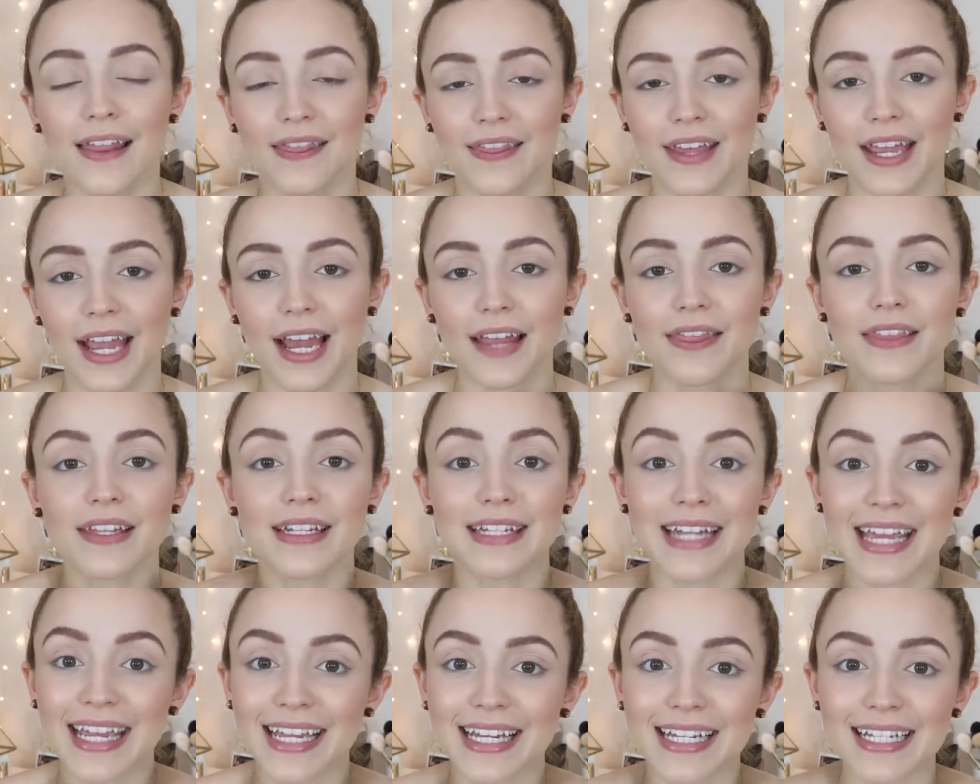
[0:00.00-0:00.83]
They had the
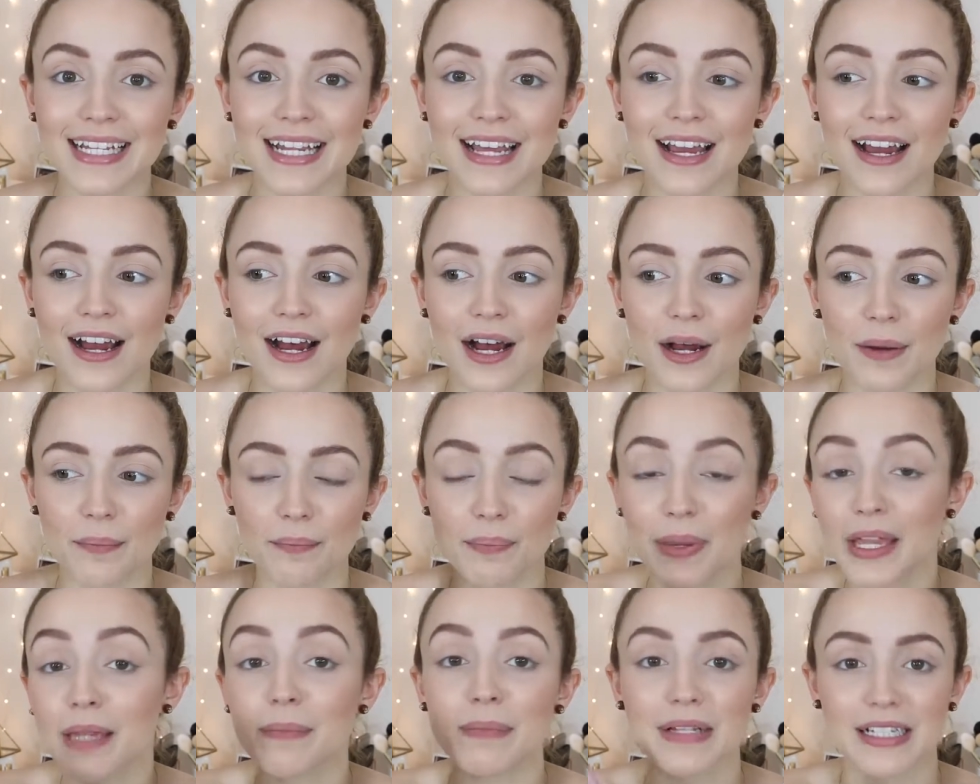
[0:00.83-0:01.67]
Naked
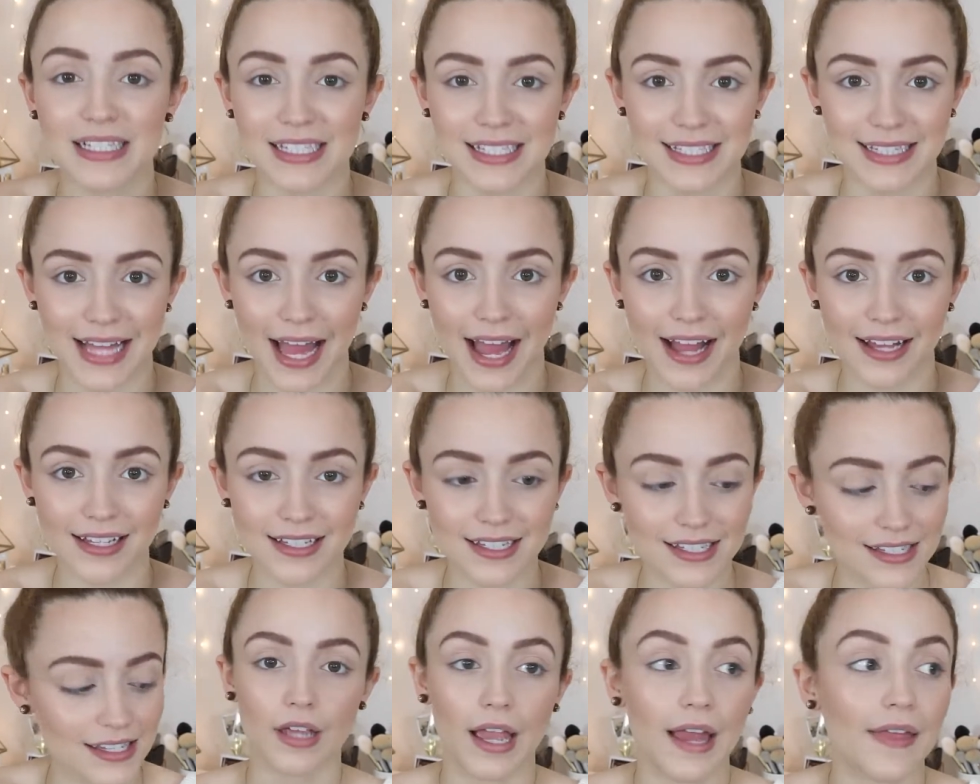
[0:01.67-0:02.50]
pigment
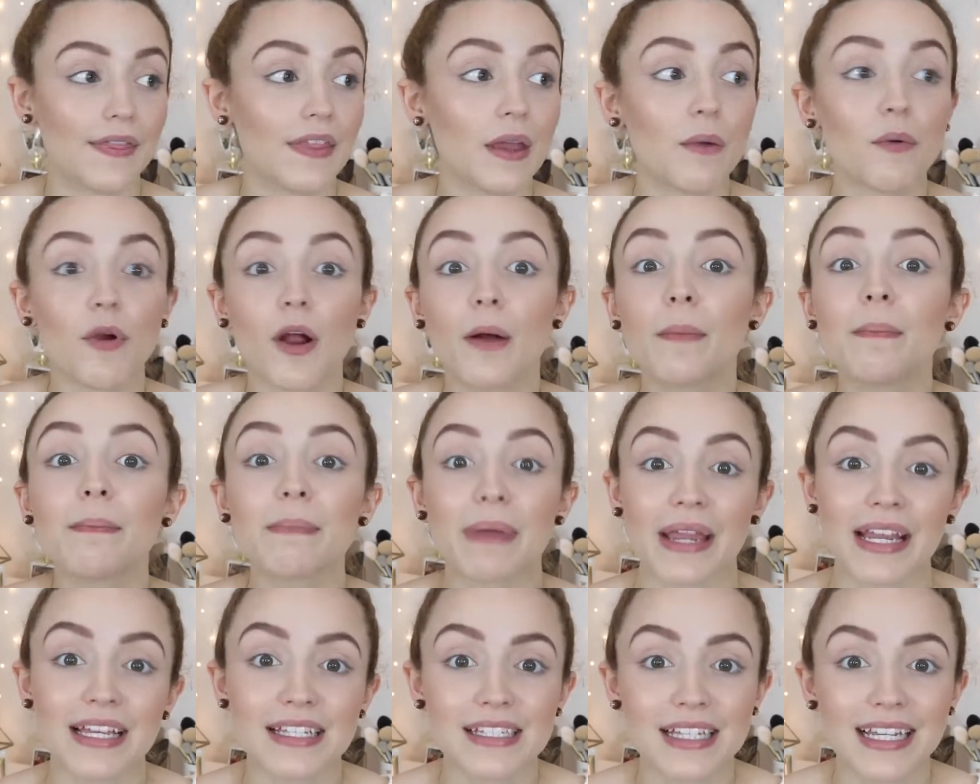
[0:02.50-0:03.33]
stacks, and they were
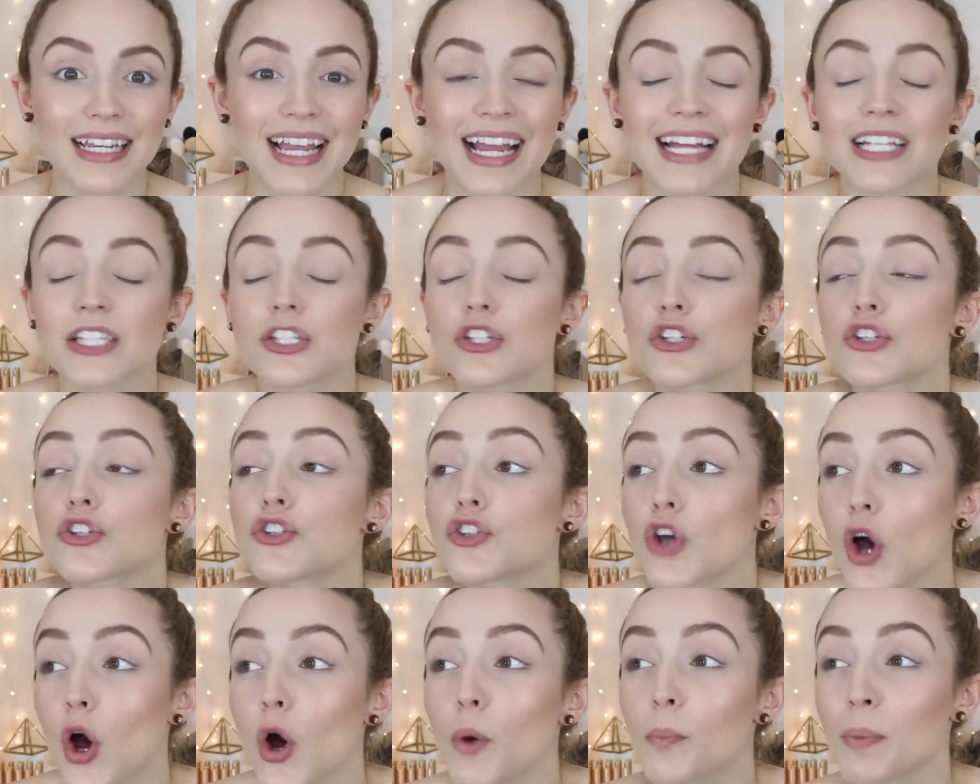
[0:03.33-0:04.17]
amazing and
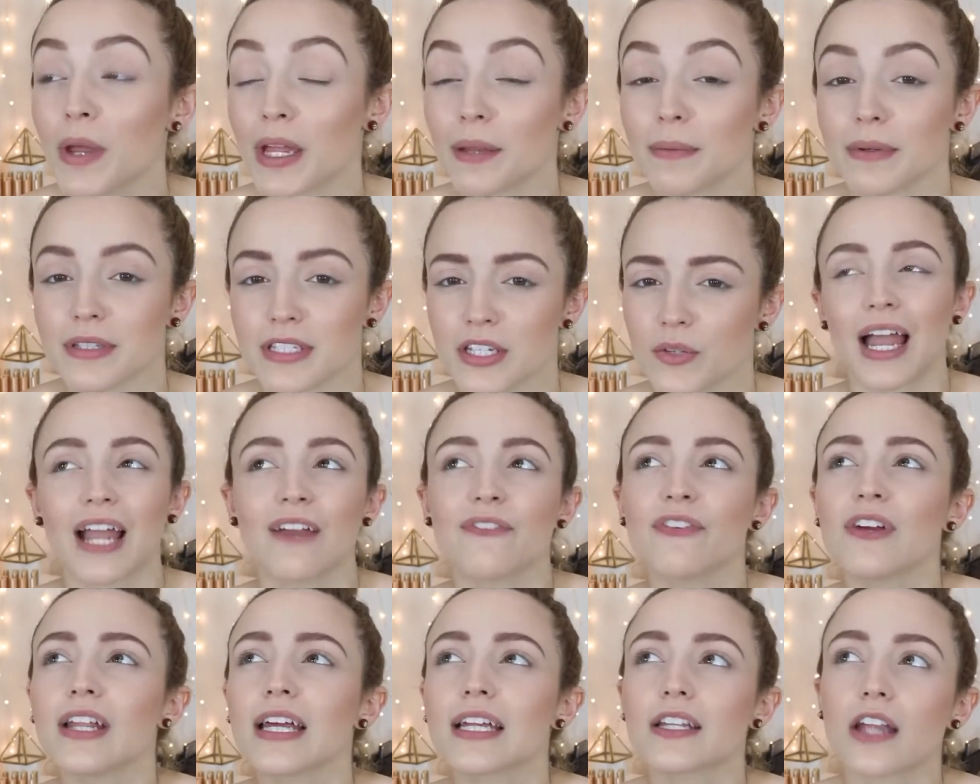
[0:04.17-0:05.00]
so pigmented.
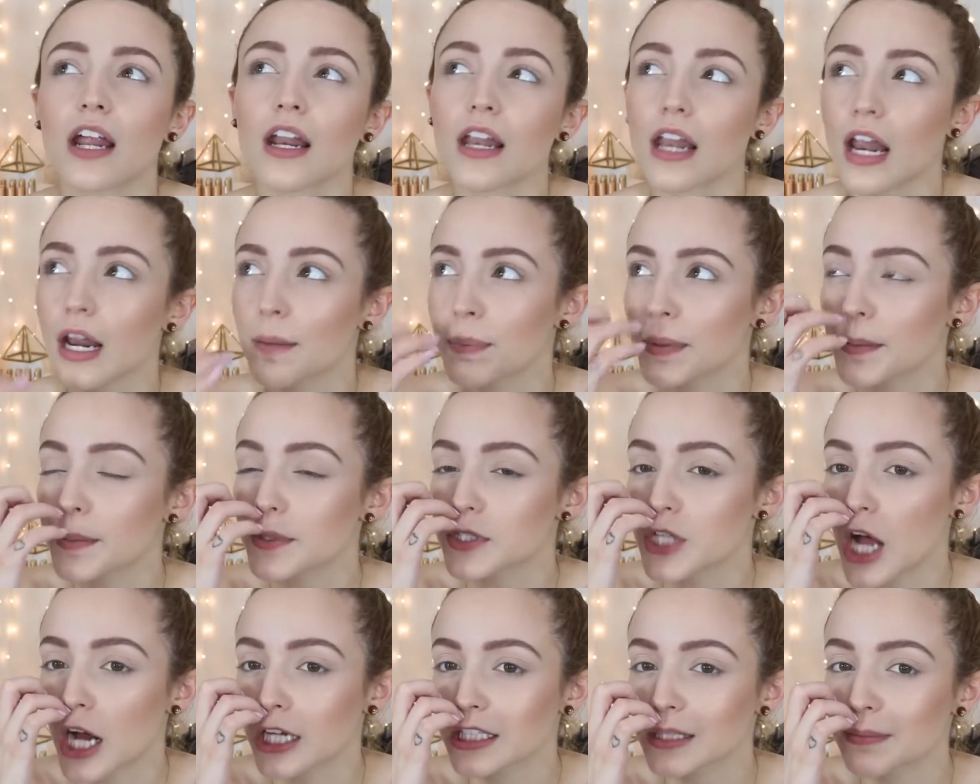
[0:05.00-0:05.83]
I feel like not a lot of people
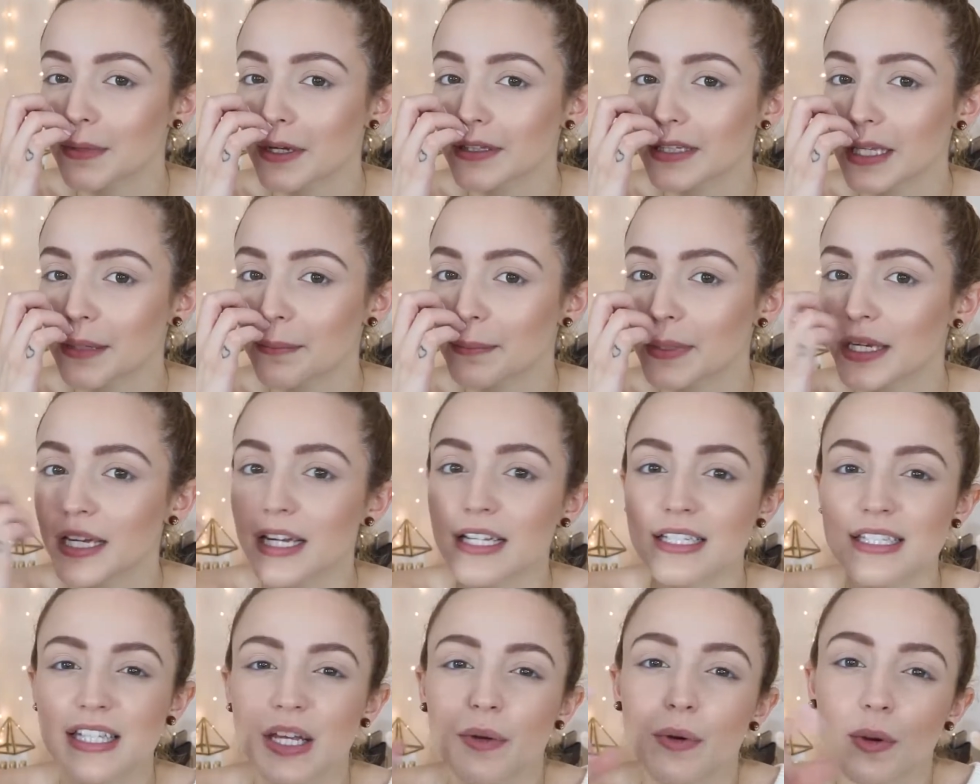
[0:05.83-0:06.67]
talked about them
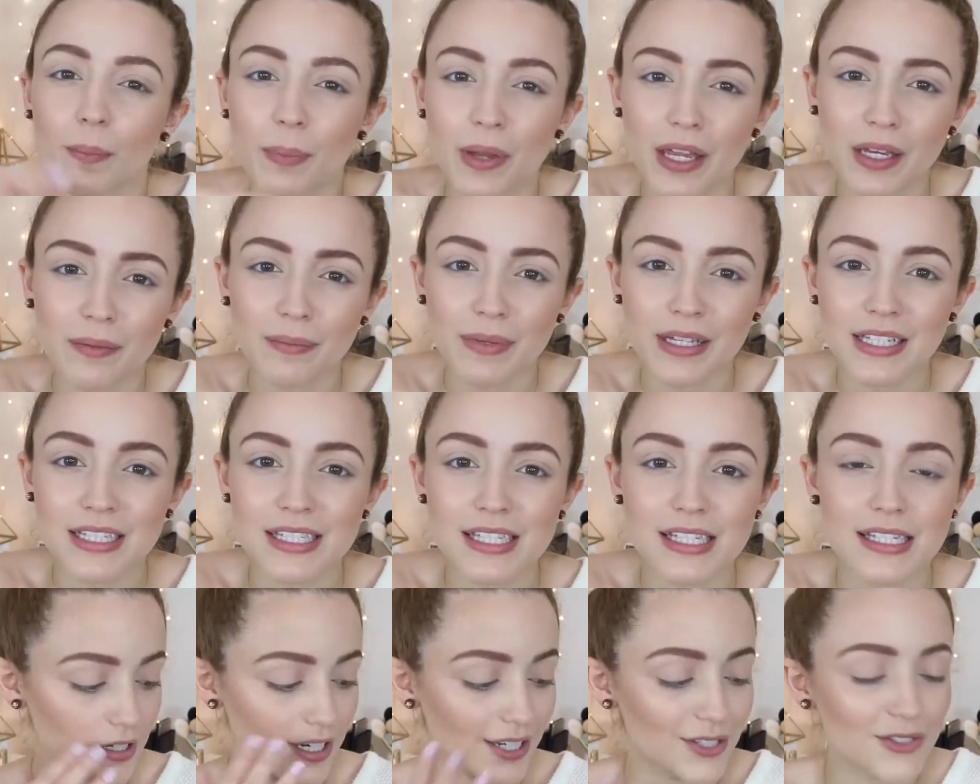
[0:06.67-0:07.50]
because they were
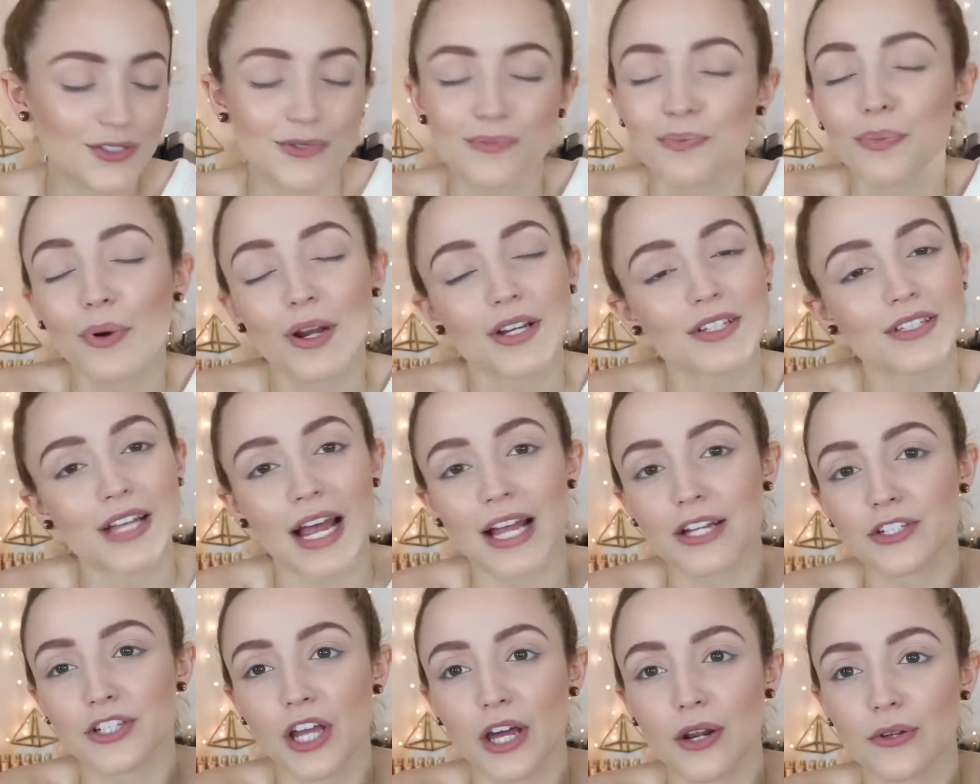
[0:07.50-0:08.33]
pigments, and pressed
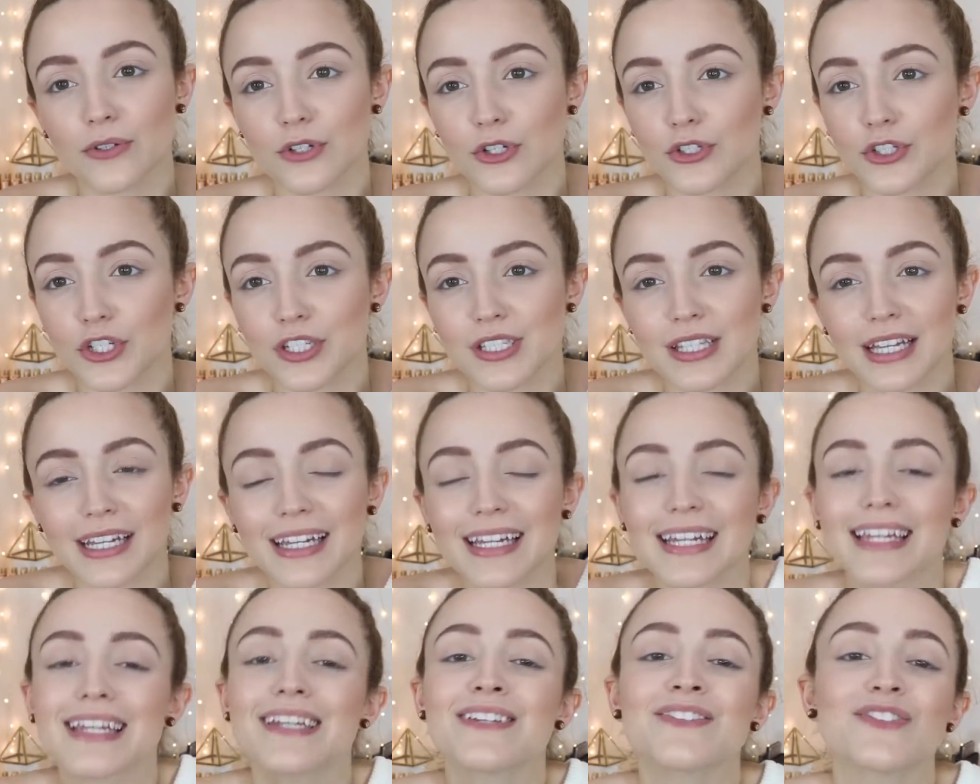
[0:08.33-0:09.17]
eyeshadows are just like
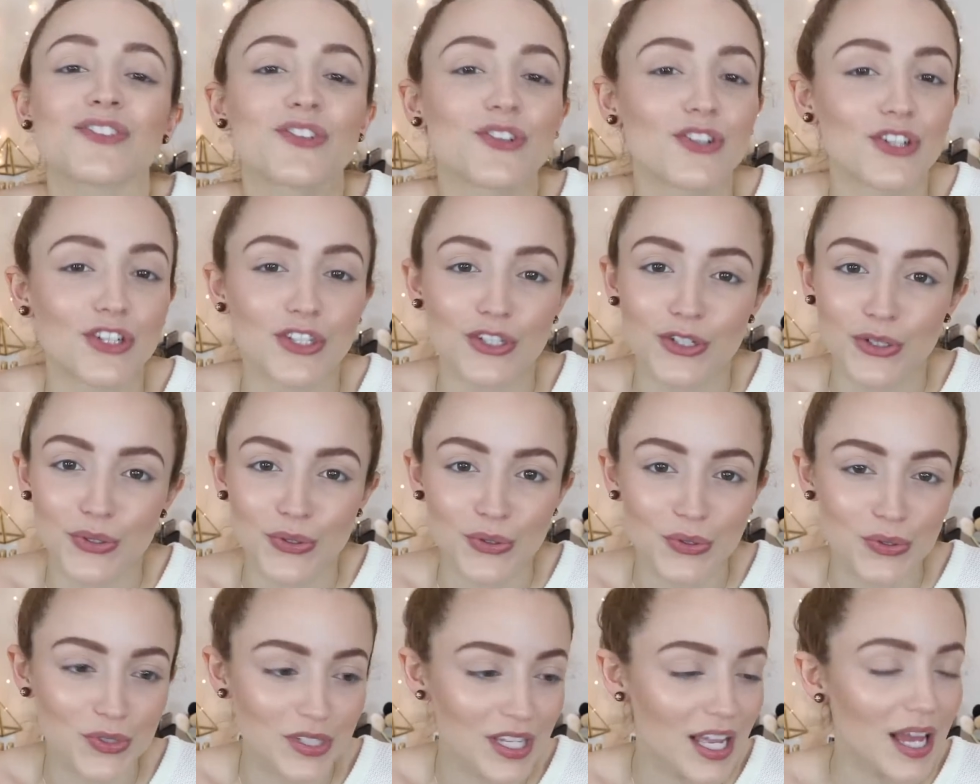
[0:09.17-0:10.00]
easier to
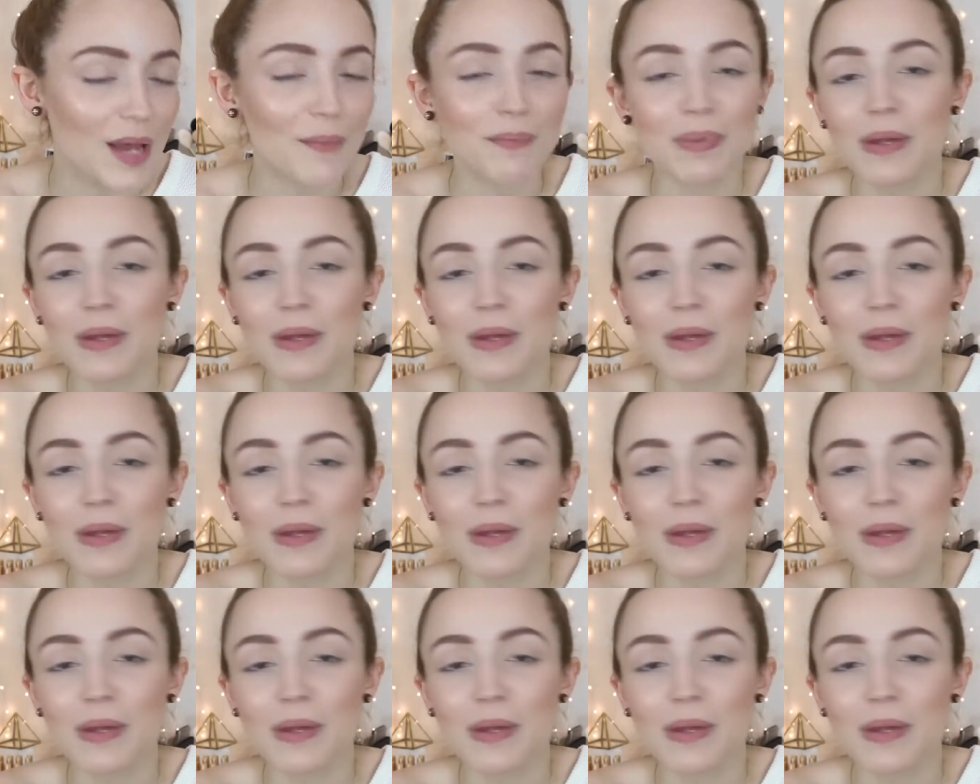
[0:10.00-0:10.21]
use.